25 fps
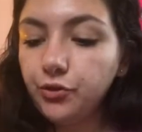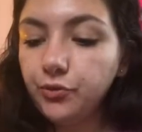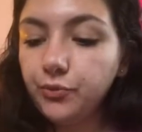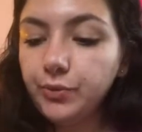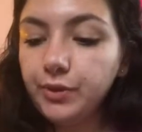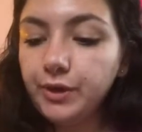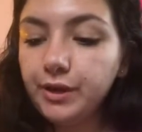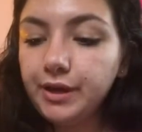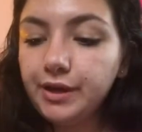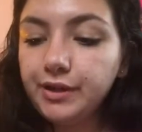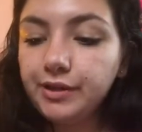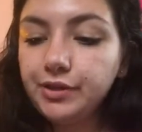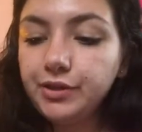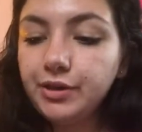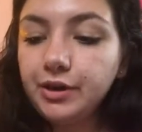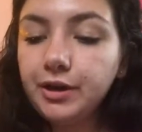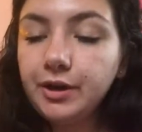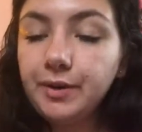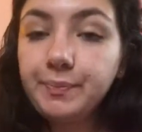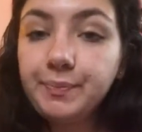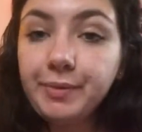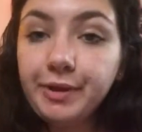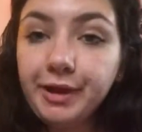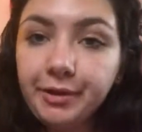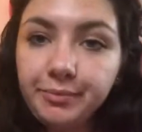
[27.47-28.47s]
with
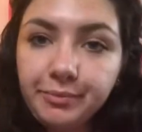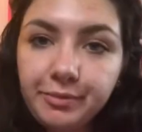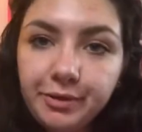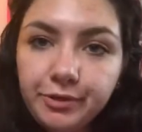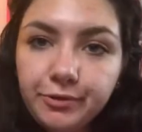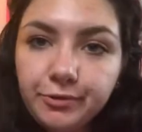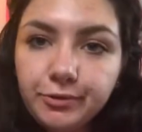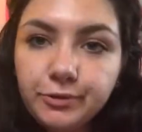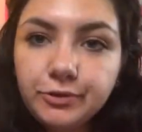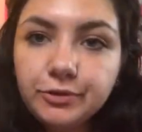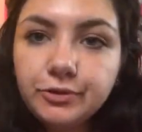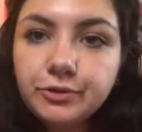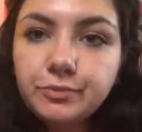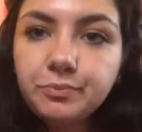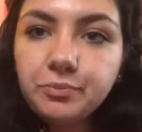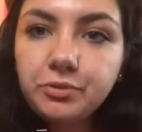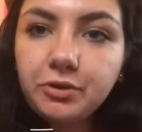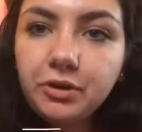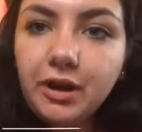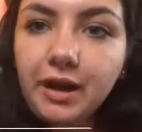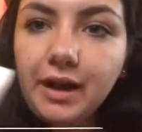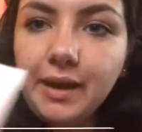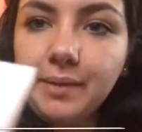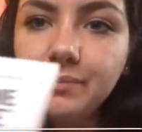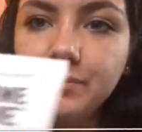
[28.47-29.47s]
the Bare Minerals
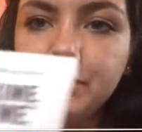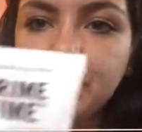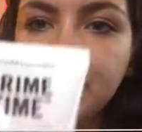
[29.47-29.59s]
Prime